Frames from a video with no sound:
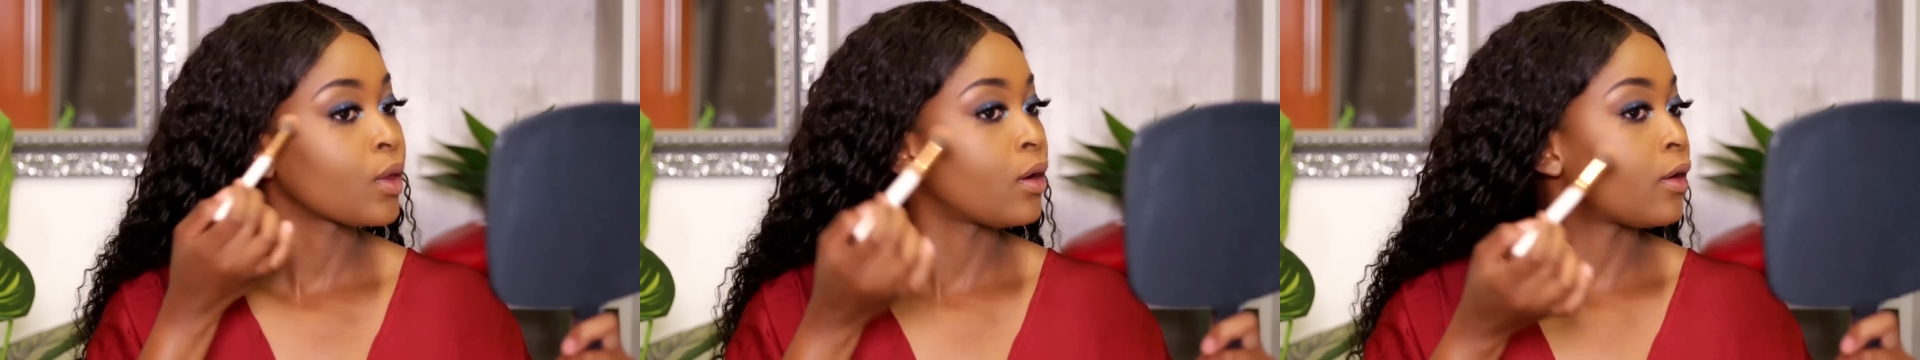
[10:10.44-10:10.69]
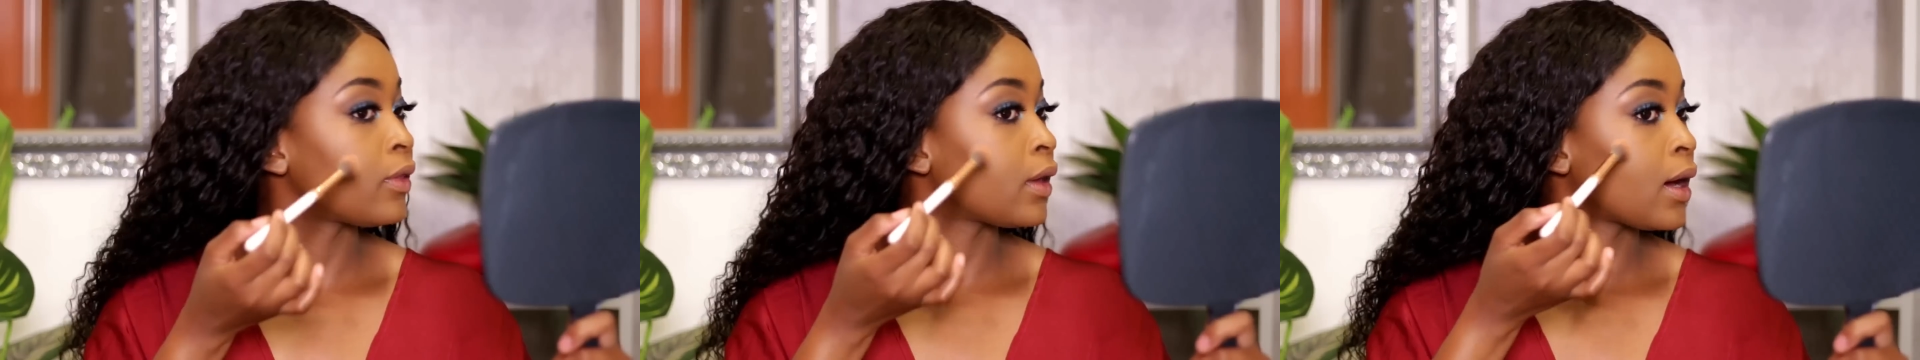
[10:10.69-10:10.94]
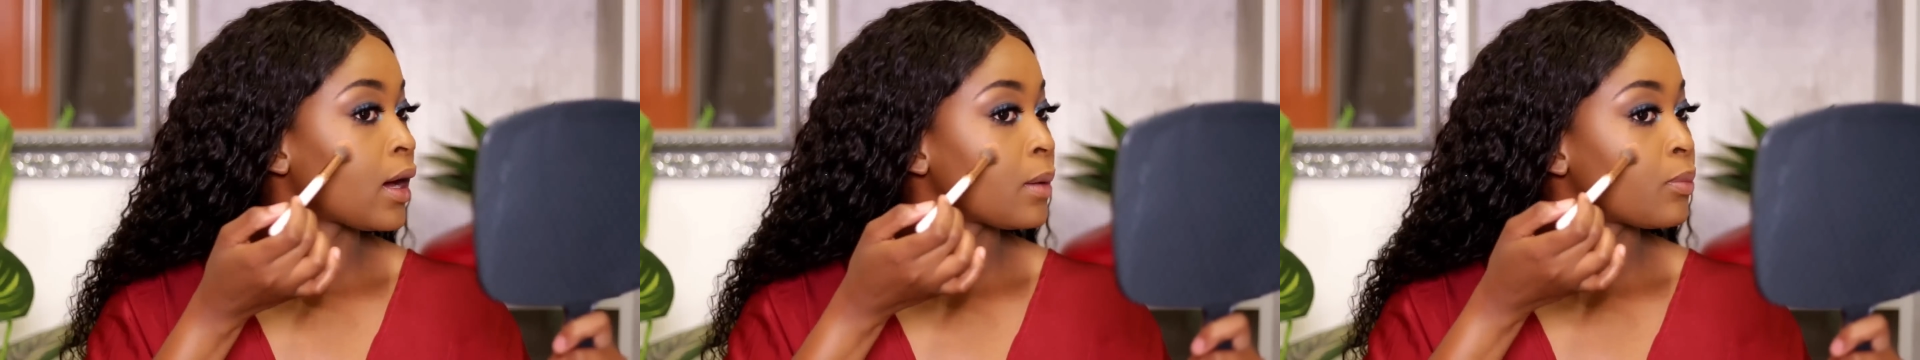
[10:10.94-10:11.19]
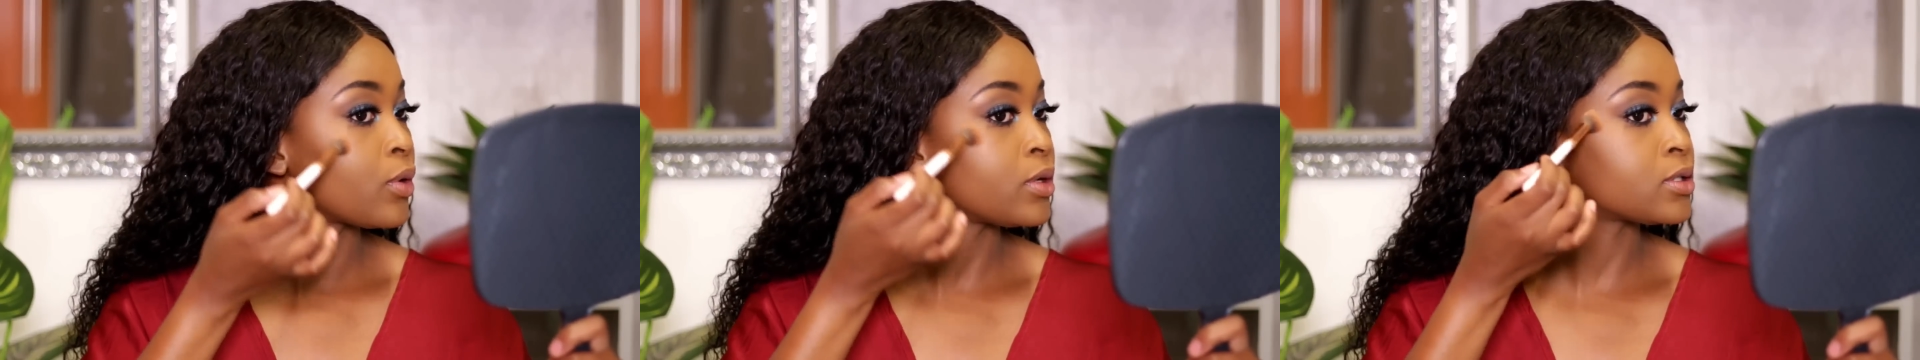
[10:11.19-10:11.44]
on the high
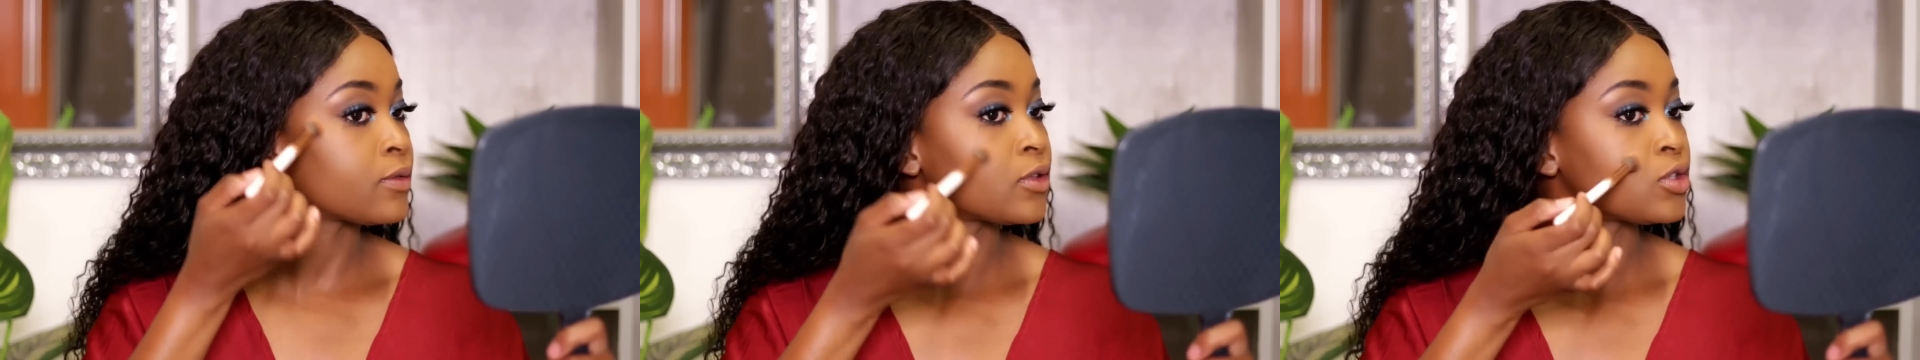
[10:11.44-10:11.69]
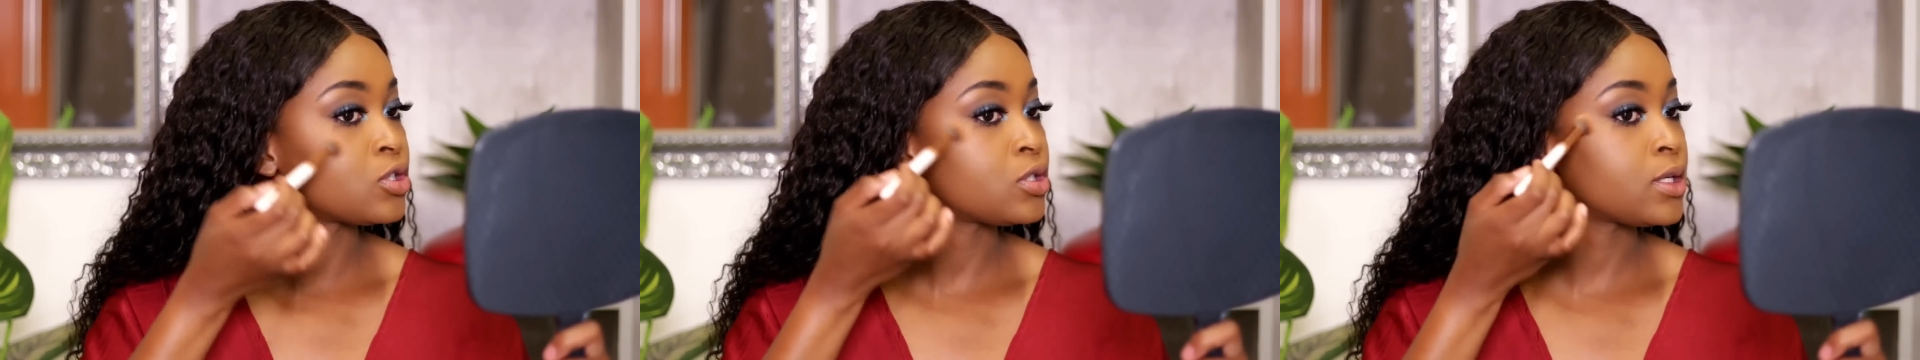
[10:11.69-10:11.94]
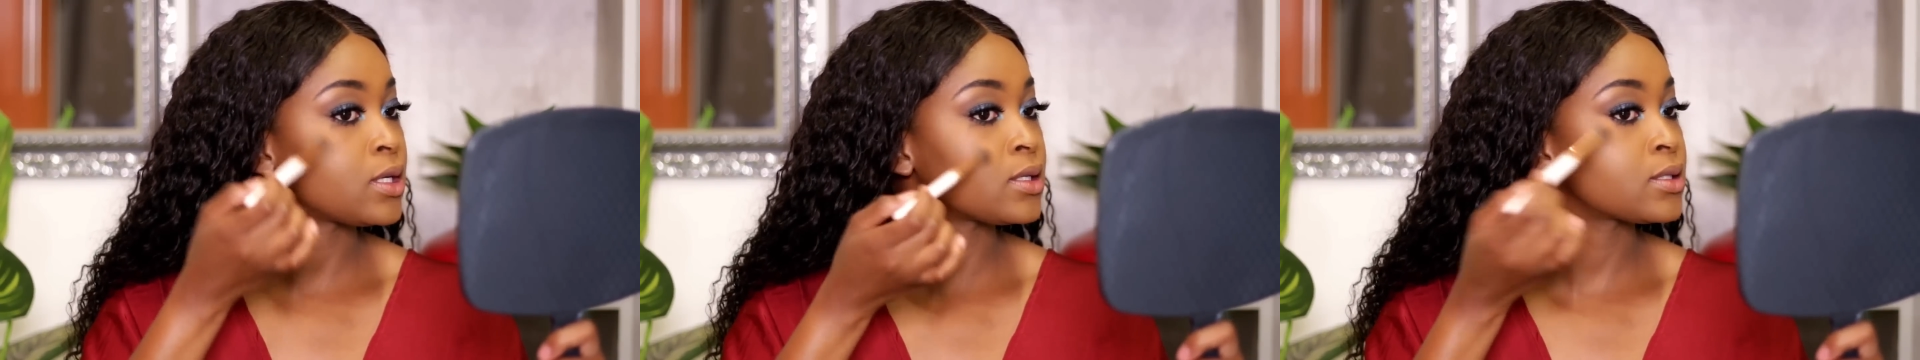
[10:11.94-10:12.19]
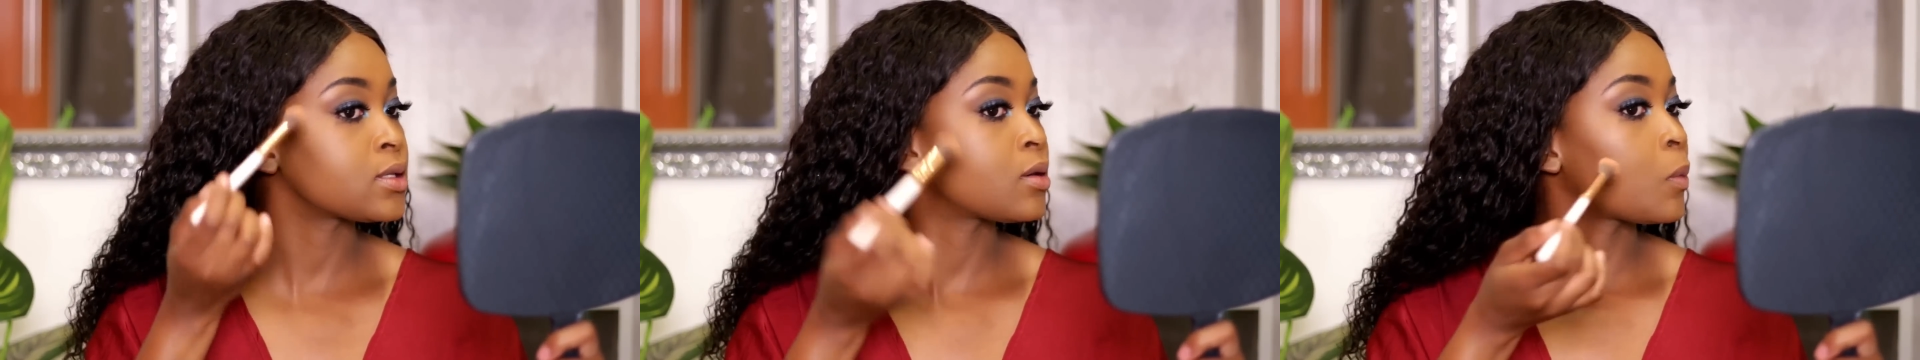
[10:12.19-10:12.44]
points of the
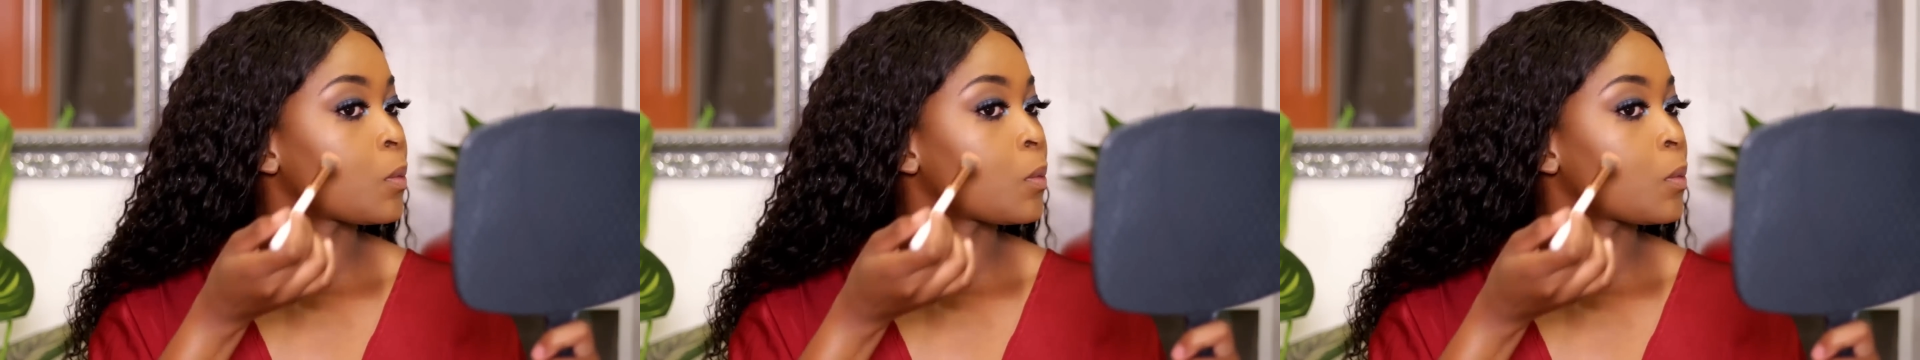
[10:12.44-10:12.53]
cheeks